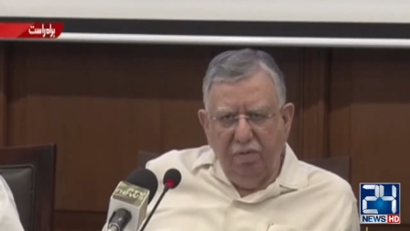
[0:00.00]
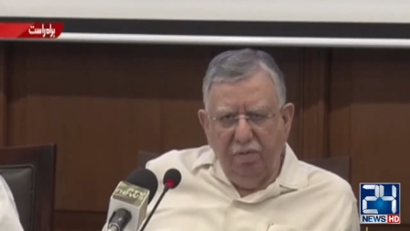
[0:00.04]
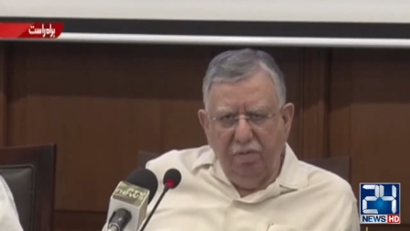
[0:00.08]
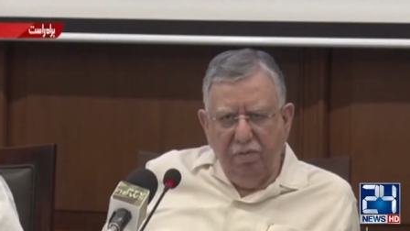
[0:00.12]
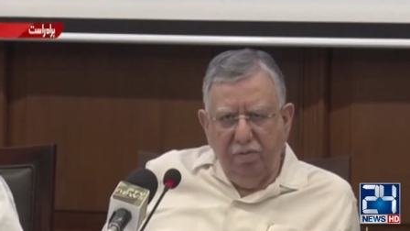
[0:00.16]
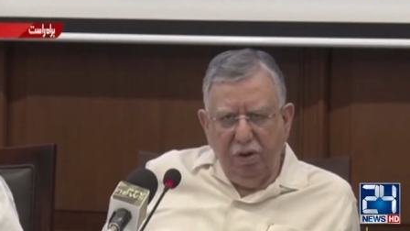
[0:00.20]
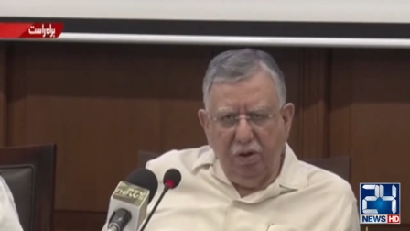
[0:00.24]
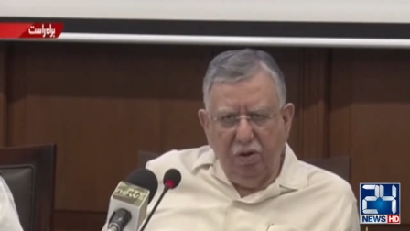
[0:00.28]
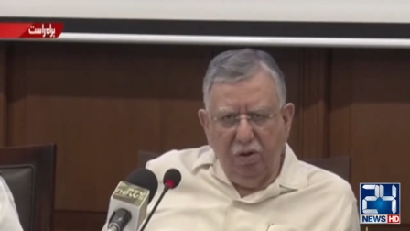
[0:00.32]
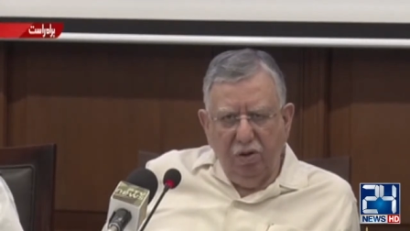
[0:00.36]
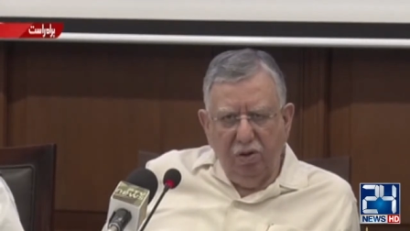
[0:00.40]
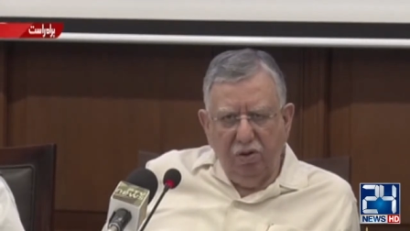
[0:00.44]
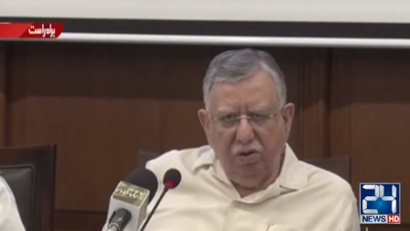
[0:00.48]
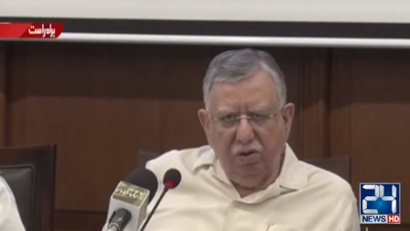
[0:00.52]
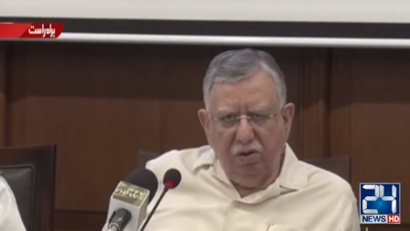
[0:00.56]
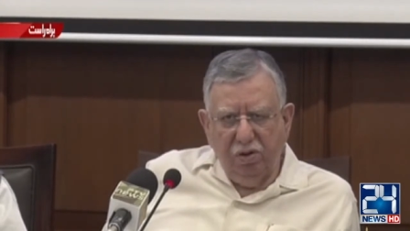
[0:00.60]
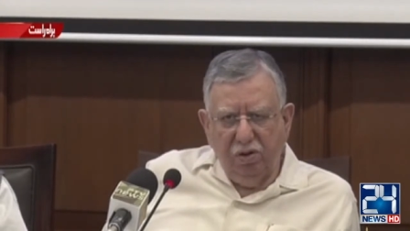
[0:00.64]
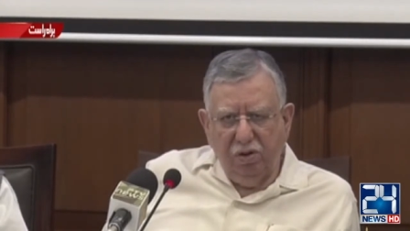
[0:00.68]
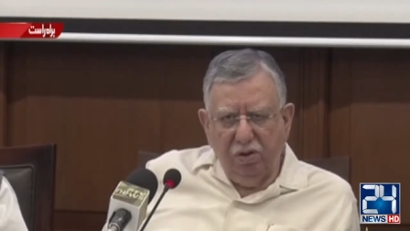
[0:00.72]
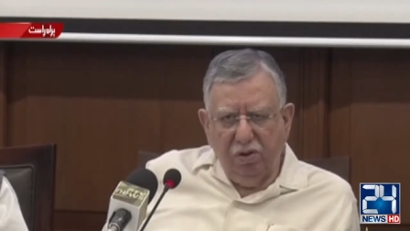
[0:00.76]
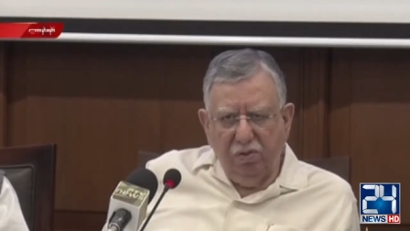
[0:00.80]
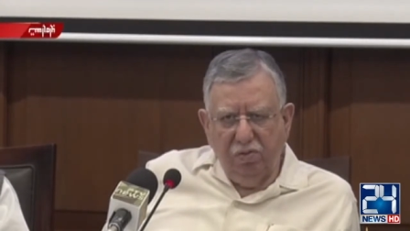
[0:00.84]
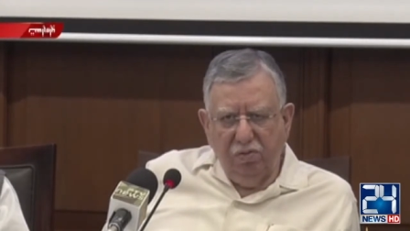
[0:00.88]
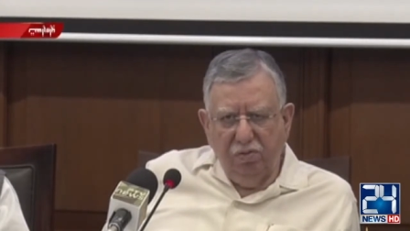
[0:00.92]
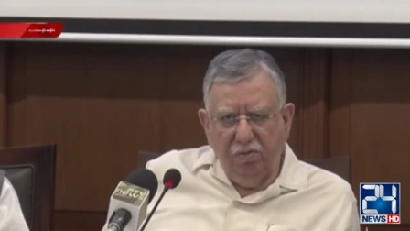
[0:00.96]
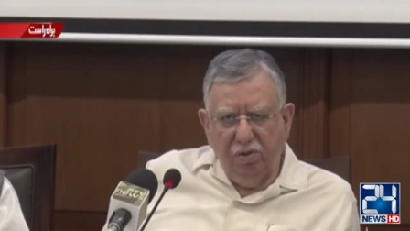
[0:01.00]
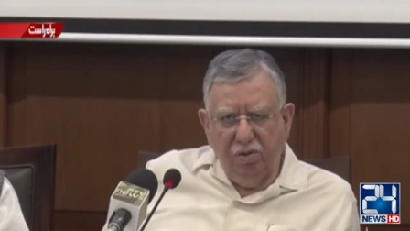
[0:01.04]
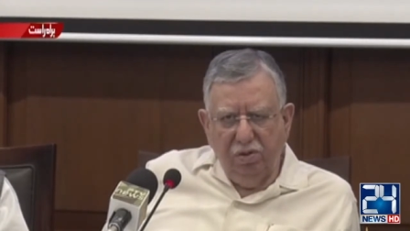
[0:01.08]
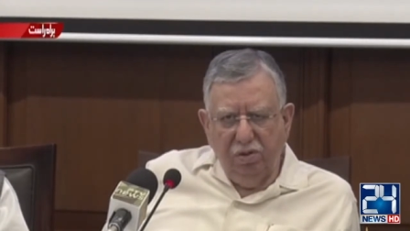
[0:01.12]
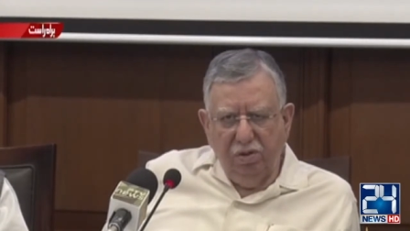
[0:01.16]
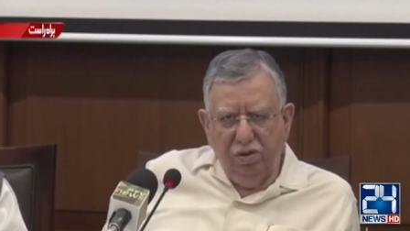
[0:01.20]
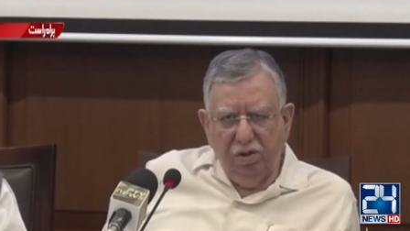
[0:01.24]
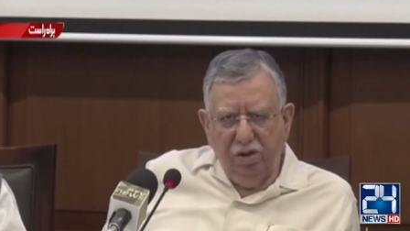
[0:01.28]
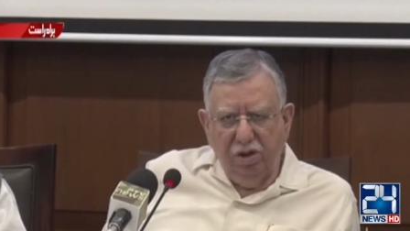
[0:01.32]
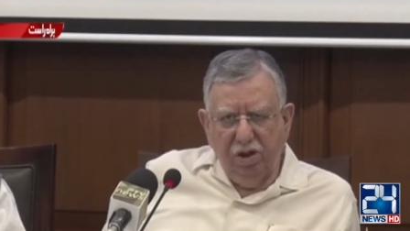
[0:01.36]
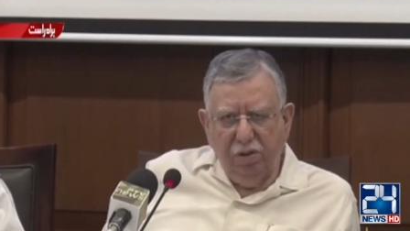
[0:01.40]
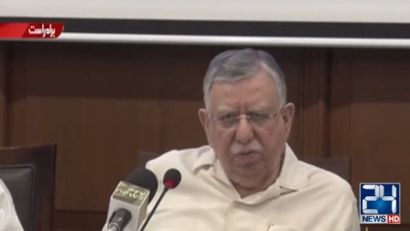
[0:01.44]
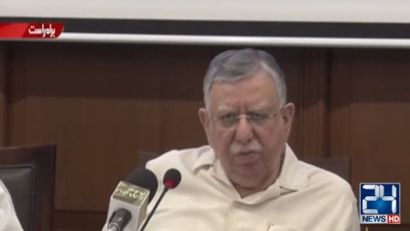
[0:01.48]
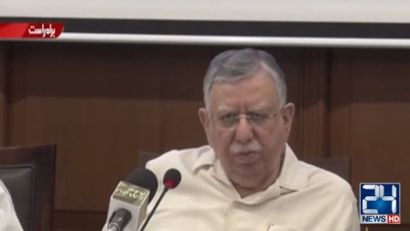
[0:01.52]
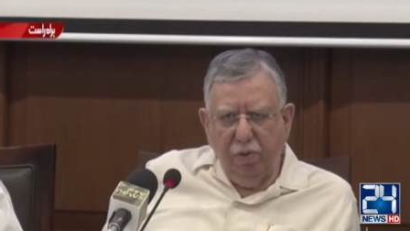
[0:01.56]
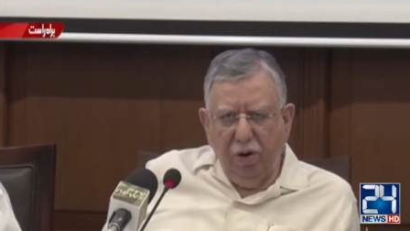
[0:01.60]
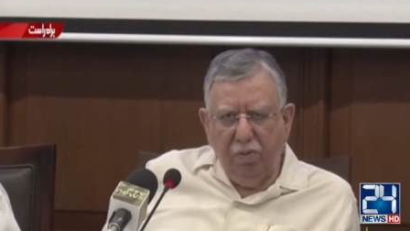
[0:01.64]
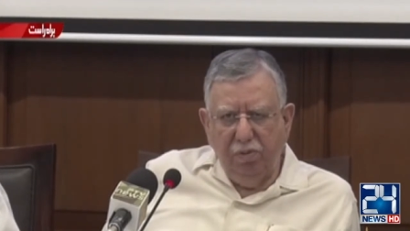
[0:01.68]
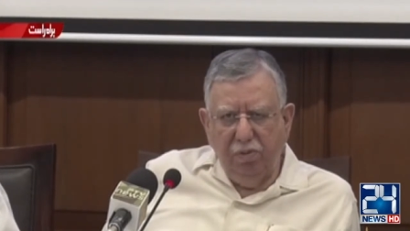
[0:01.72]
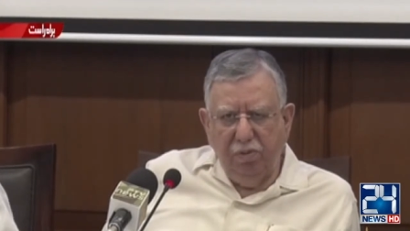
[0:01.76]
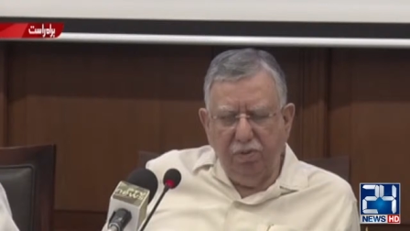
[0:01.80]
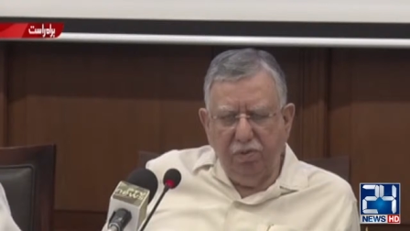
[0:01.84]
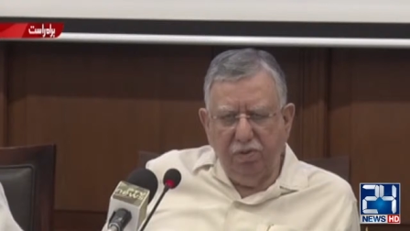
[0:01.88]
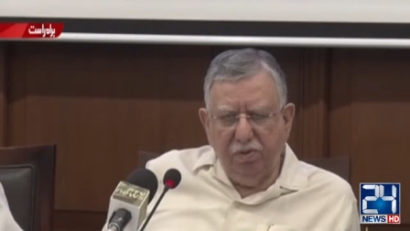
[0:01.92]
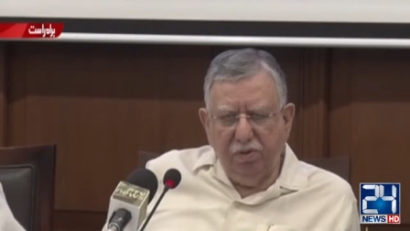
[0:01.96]
because we, these
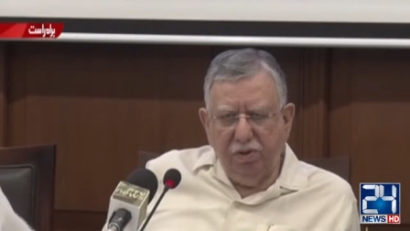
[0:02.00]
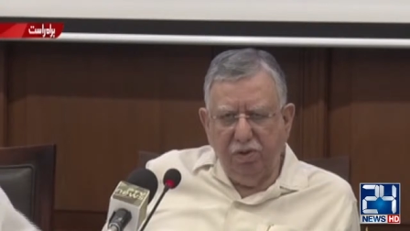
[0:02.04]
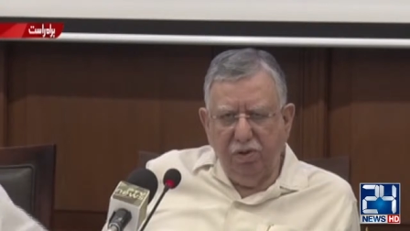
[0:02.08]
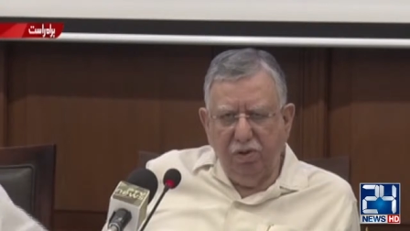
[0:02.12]
problems,